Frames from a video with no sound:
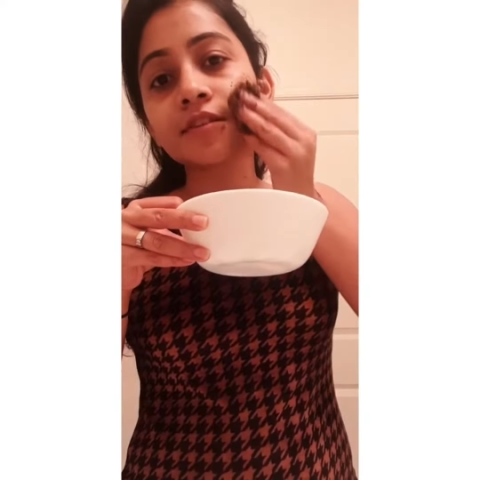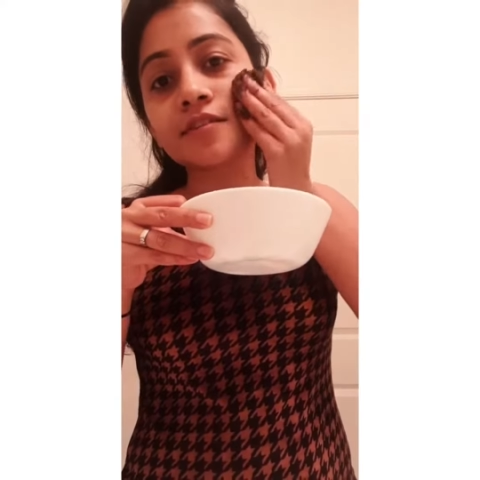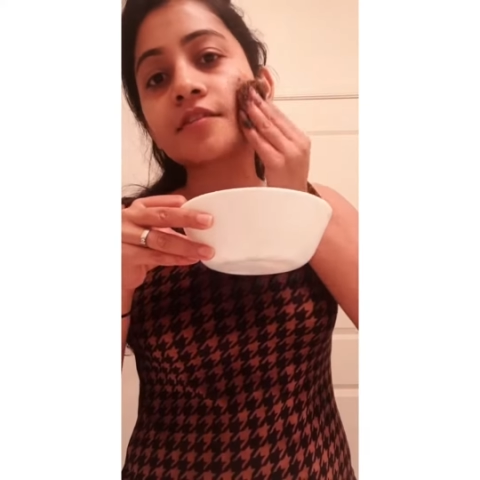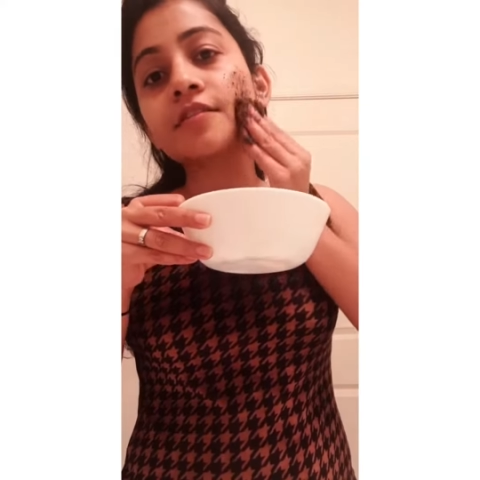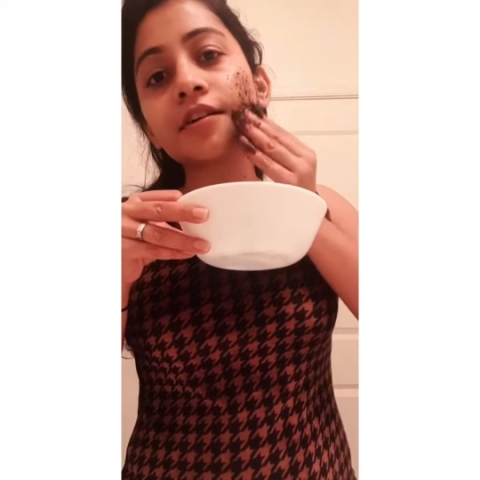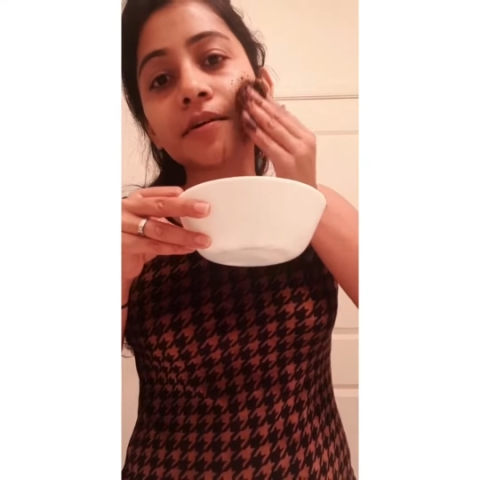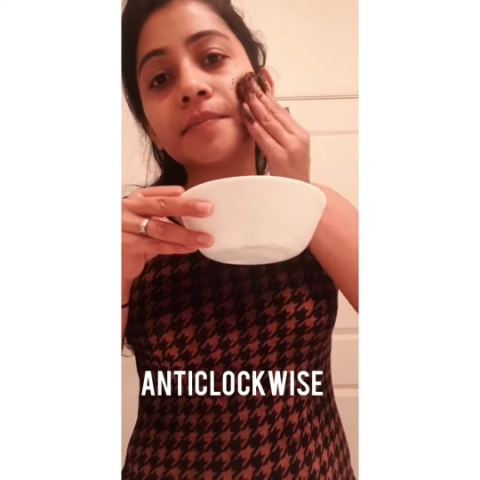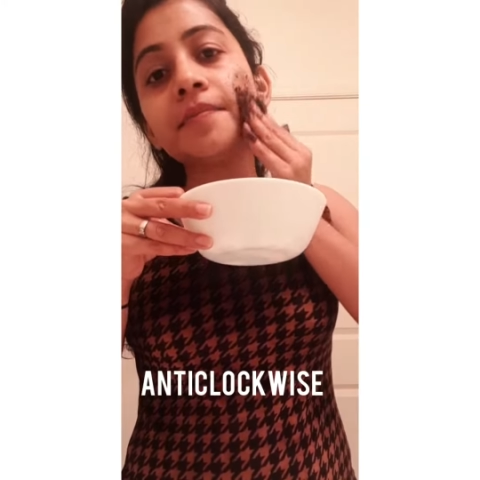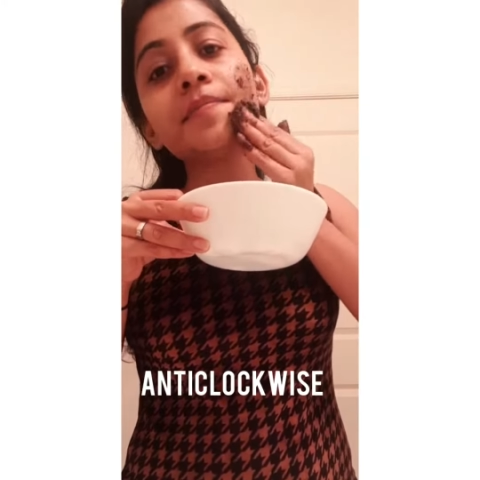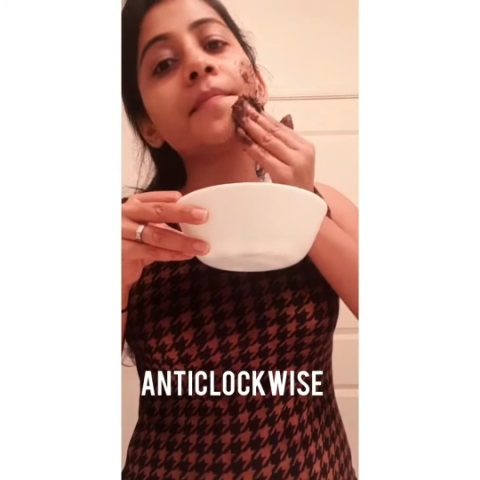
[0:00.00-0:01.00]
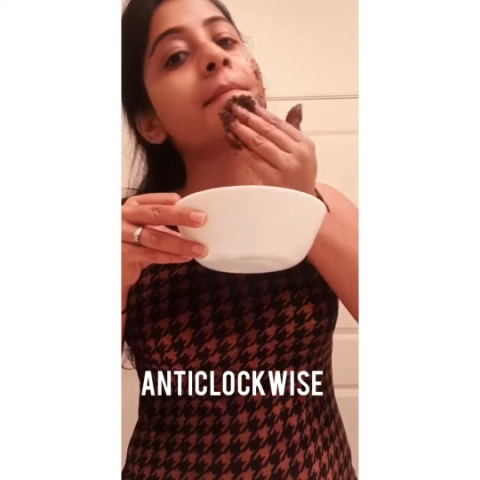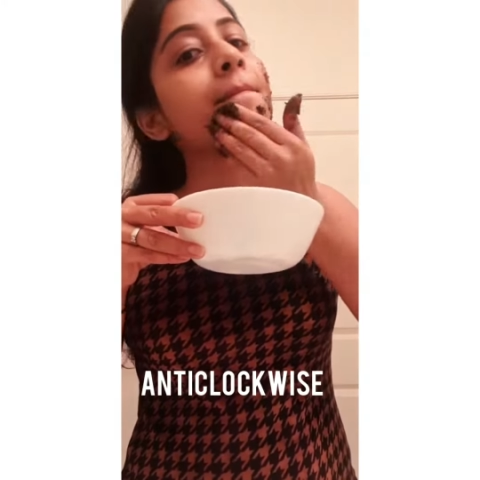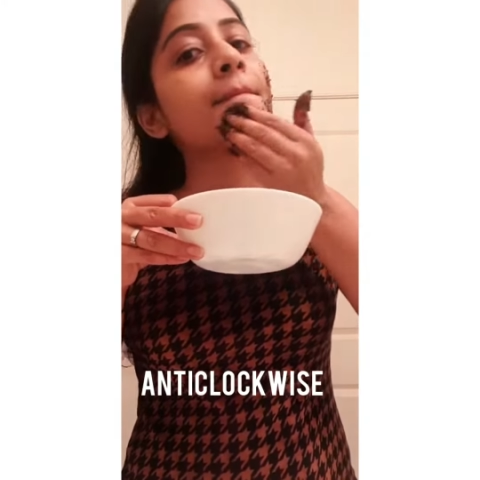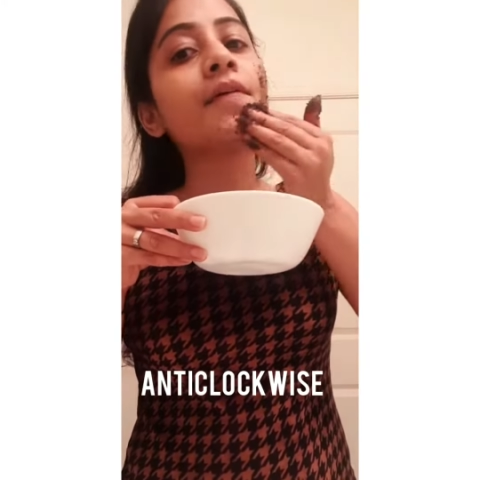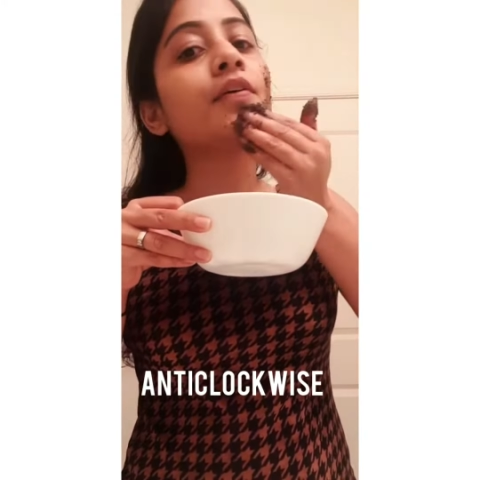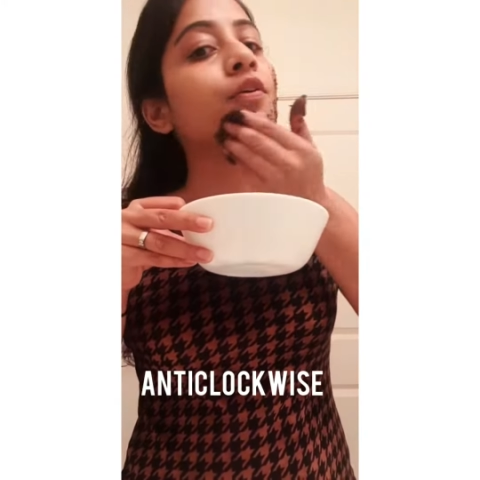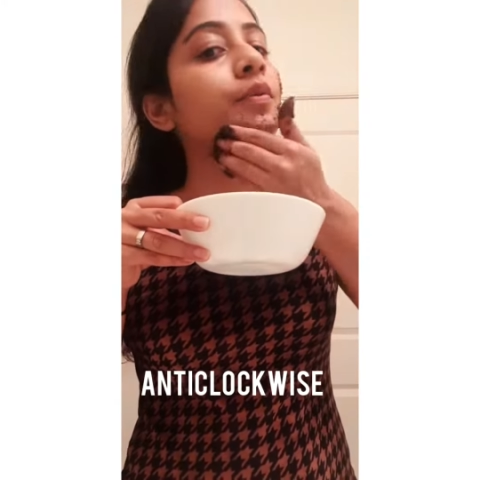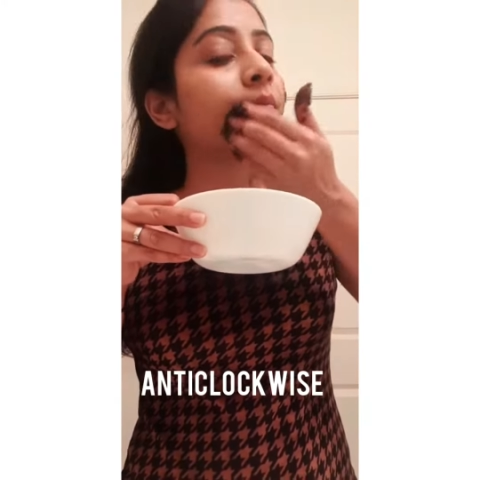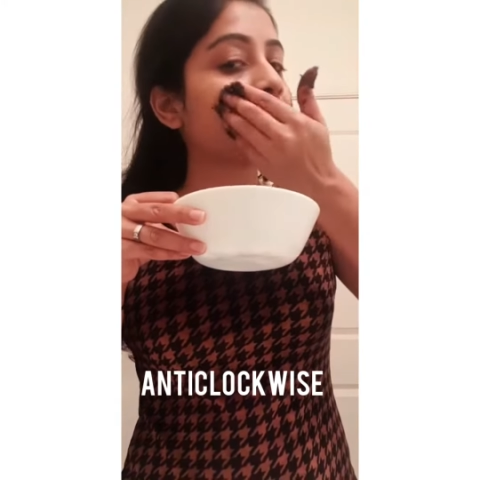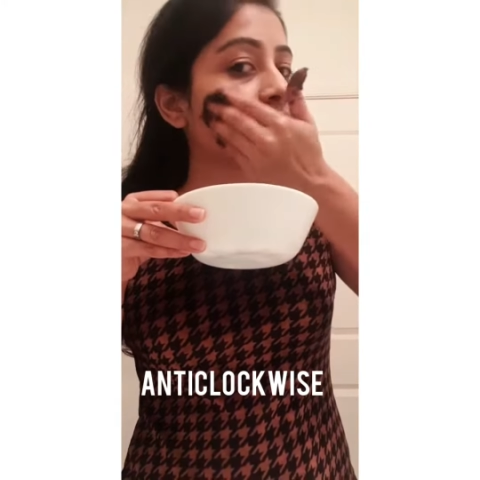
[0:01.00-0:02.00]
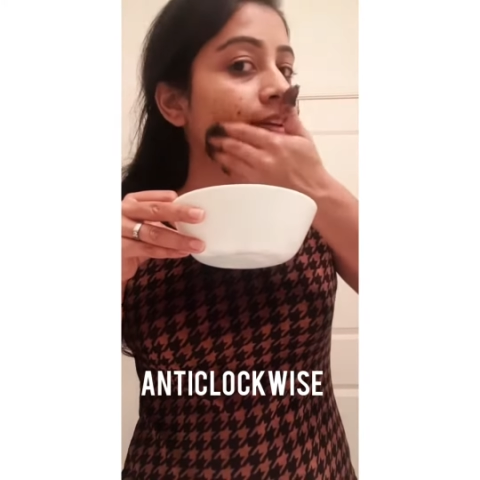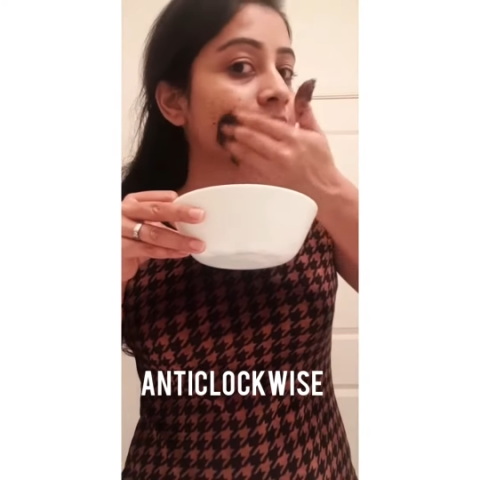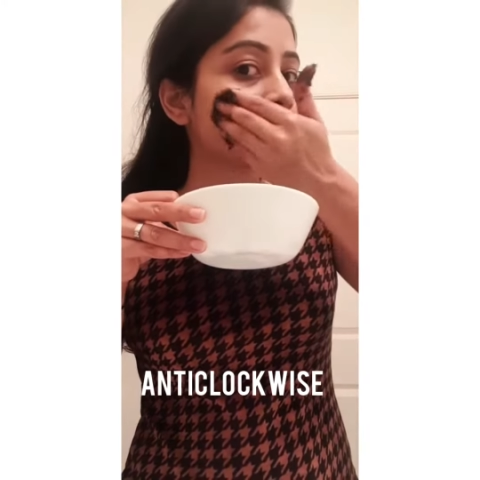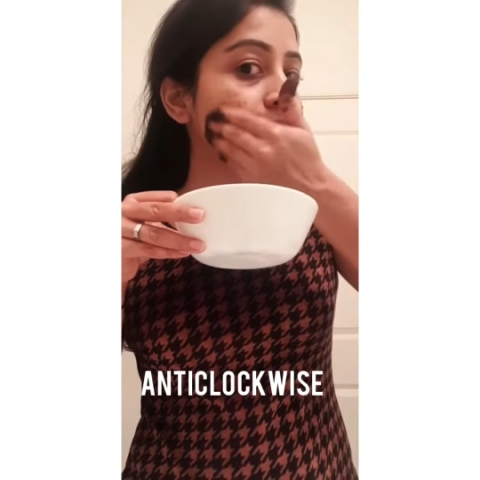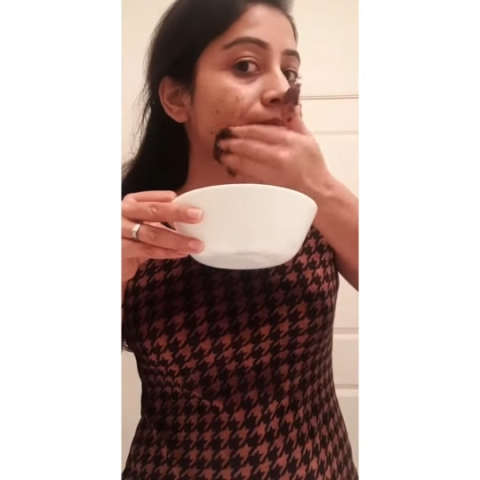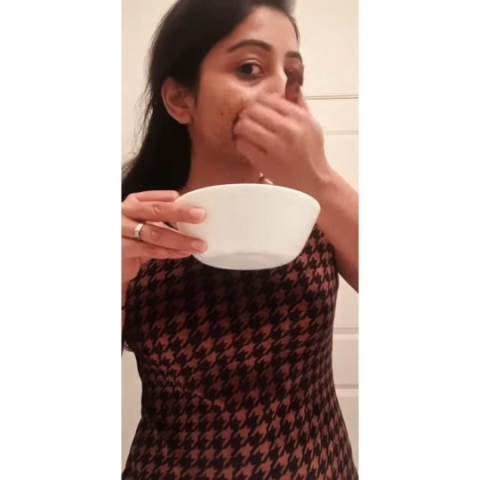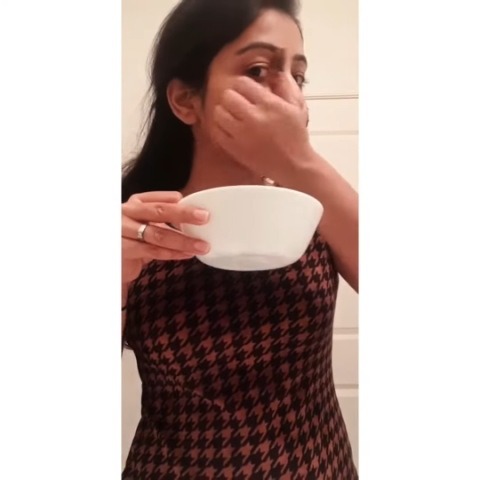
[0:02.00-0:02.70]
scrub all over my face.